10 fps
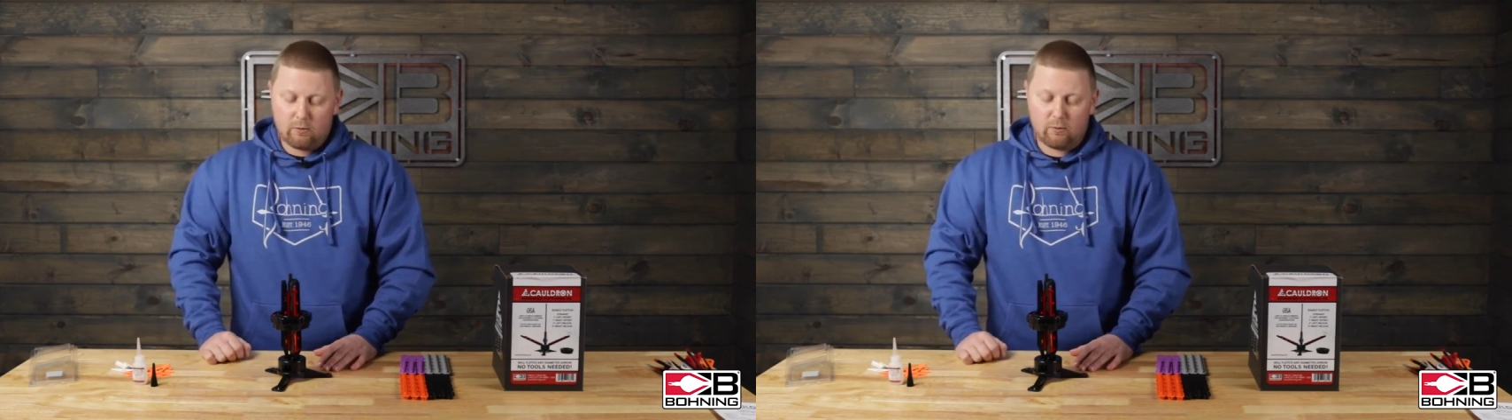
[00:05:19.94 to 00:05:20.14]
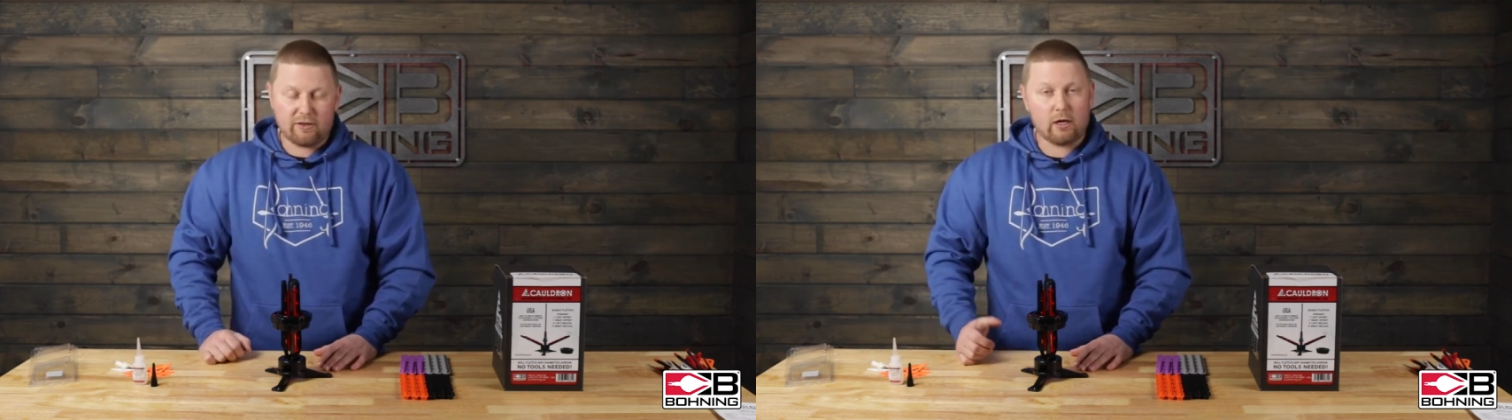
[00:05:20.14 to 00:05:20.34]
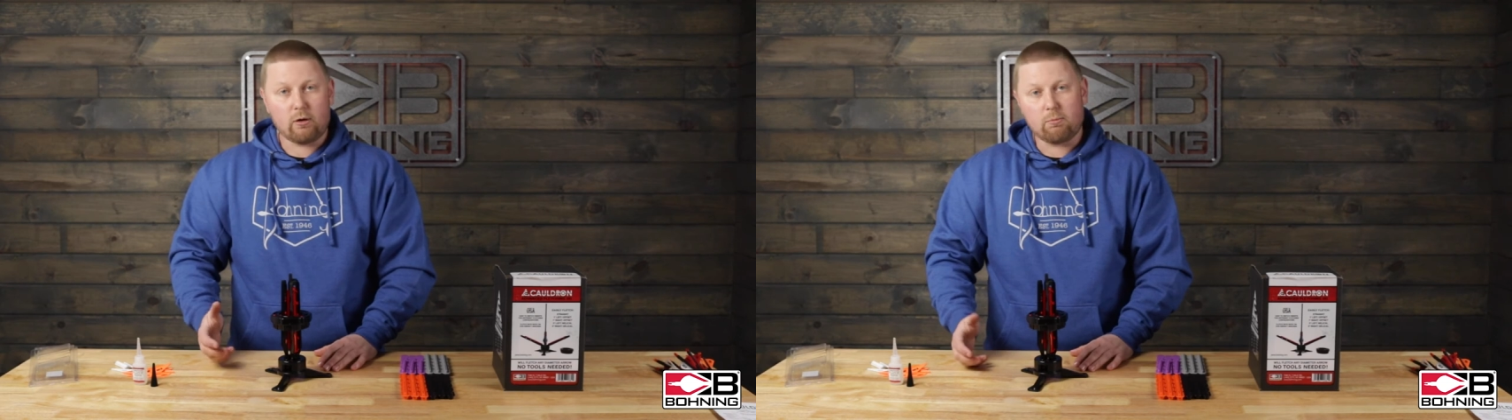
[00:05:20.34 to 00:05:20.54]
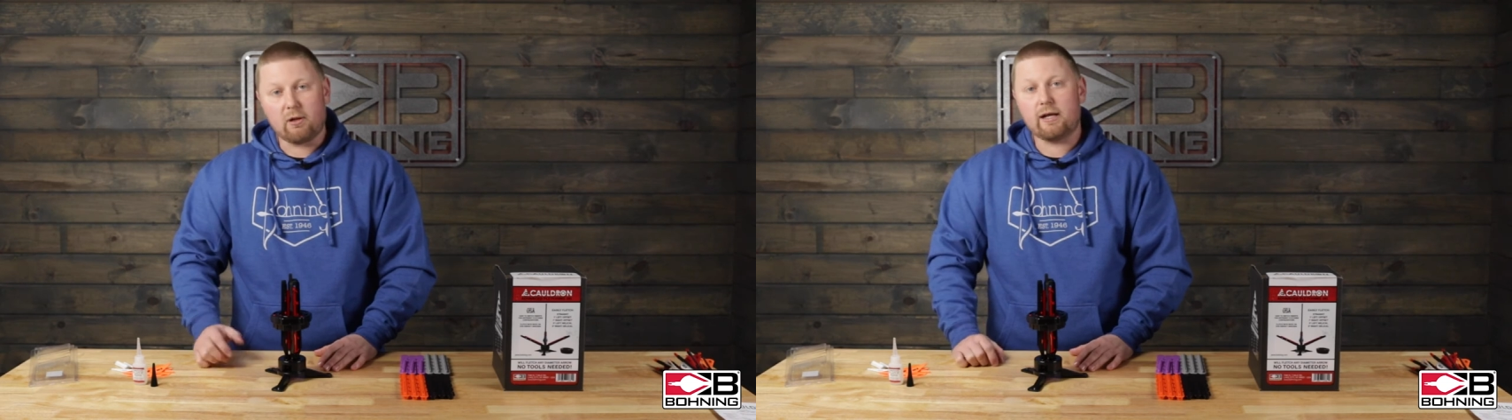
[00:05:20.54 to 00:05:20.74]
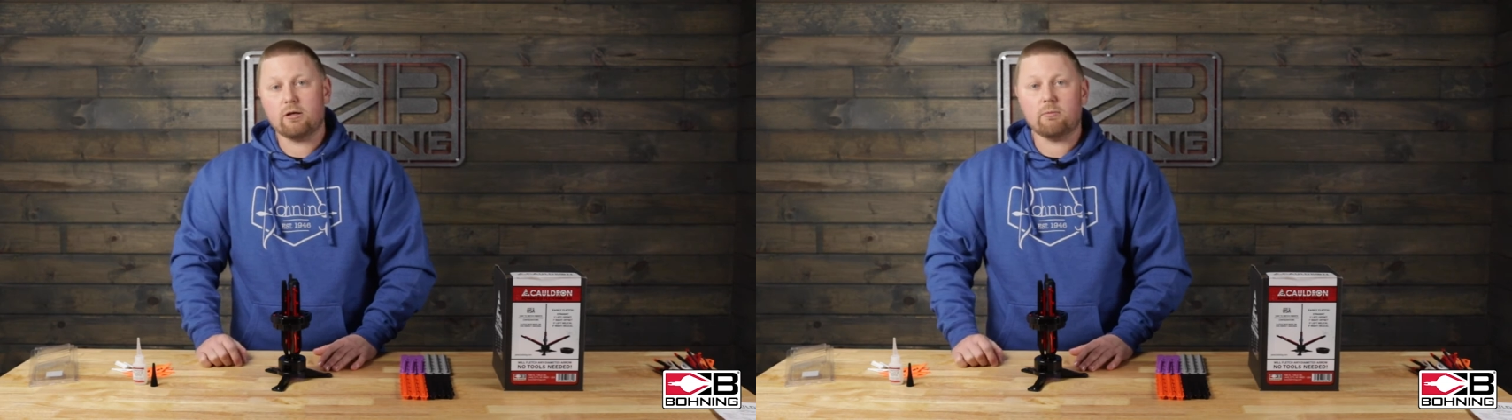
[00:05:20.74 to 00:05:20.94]
With our
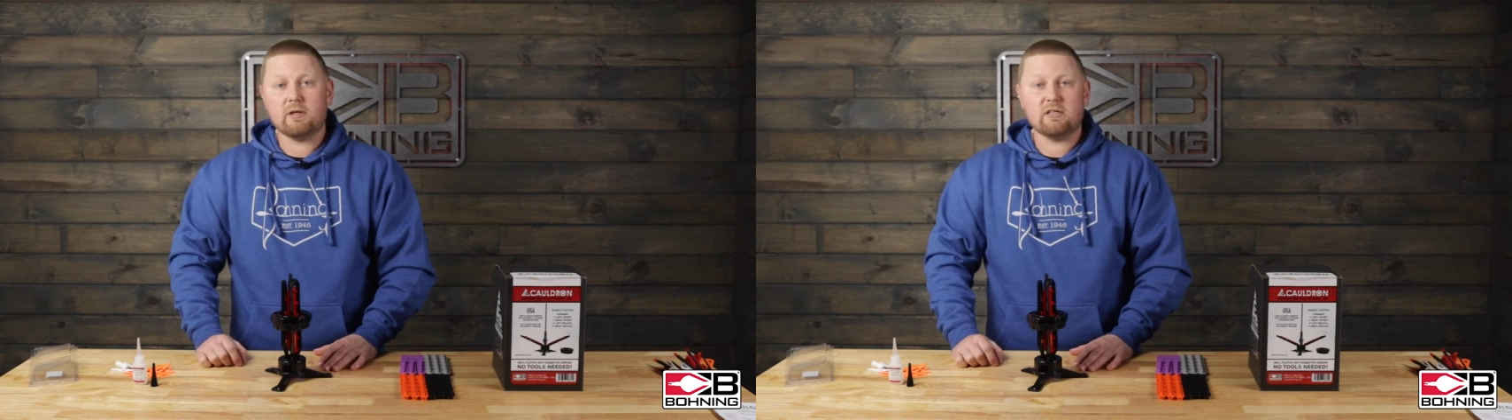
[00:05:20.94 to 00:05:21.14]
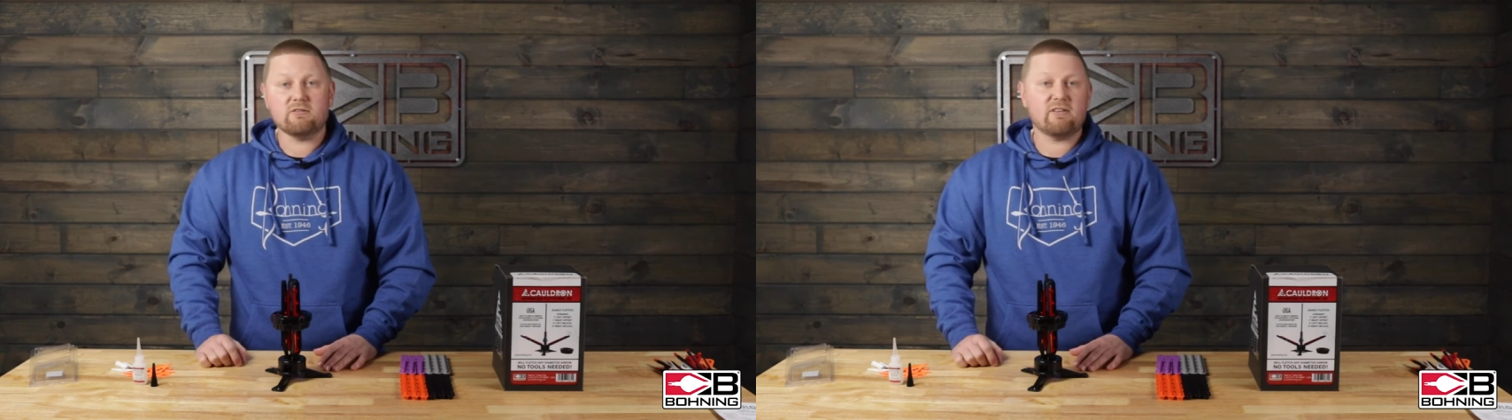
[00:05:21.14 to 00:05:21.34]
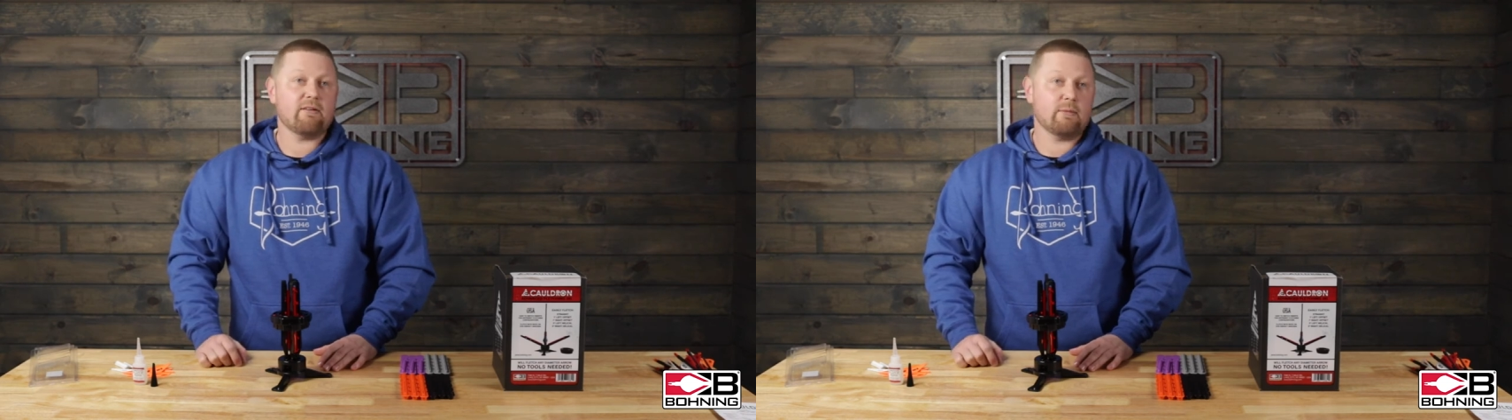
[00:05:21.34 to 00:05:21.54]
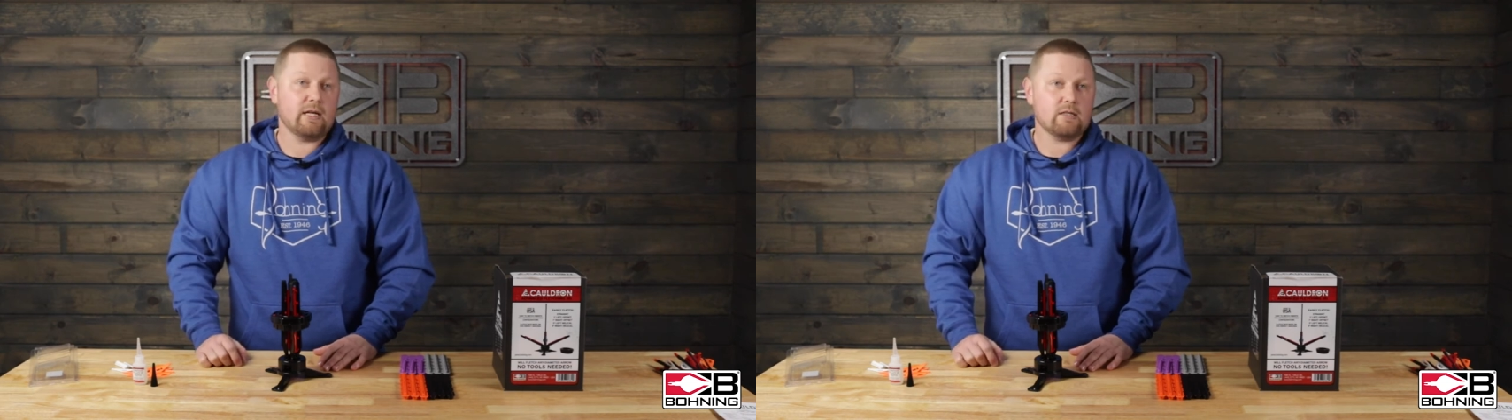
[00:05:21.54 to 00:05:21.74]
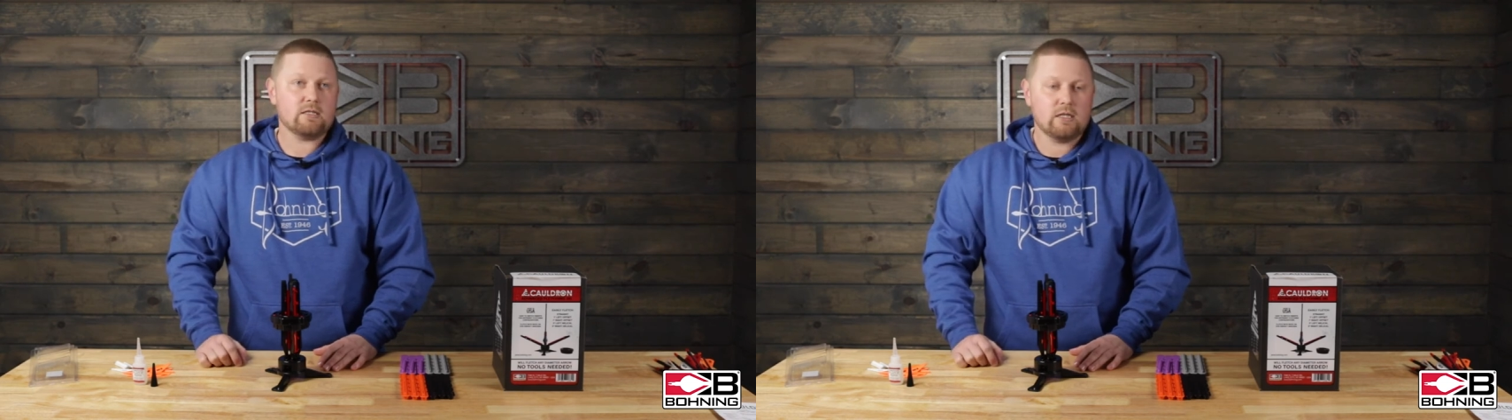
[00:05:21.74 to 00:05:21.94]
Platinum is 5
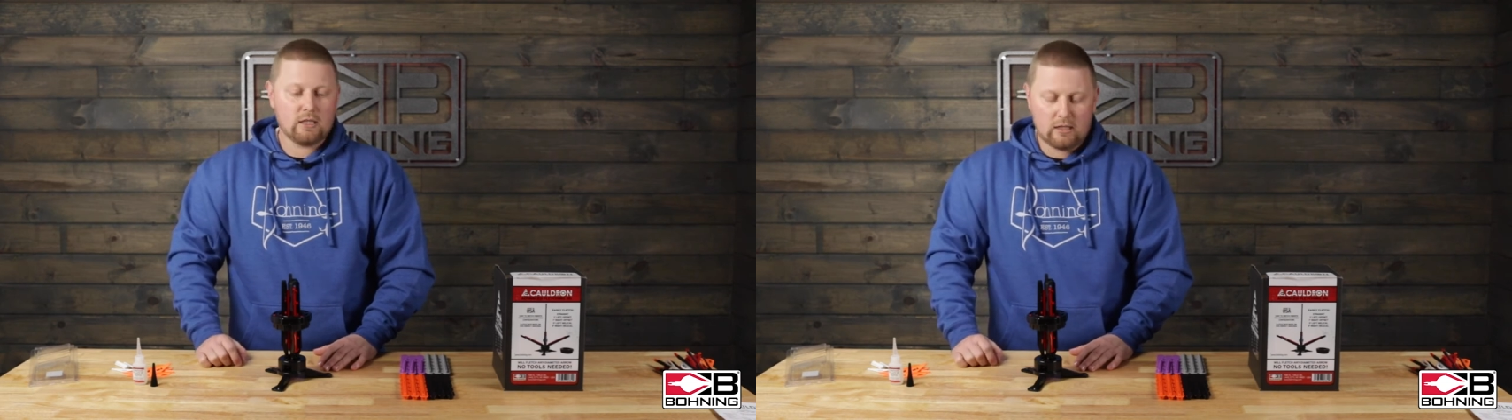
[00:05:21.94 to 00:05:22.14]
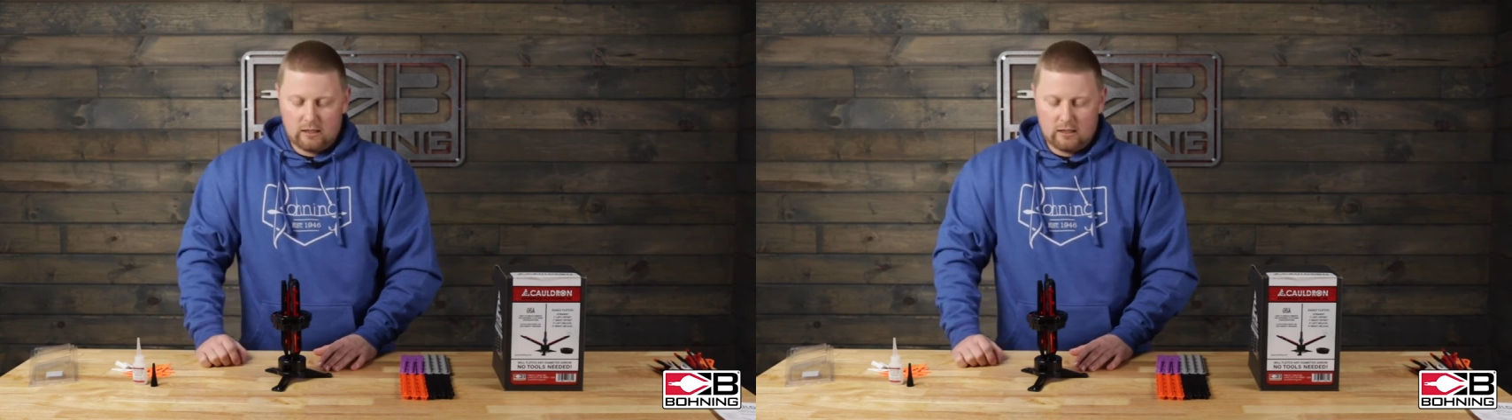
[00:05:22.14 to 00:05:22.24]
minutes.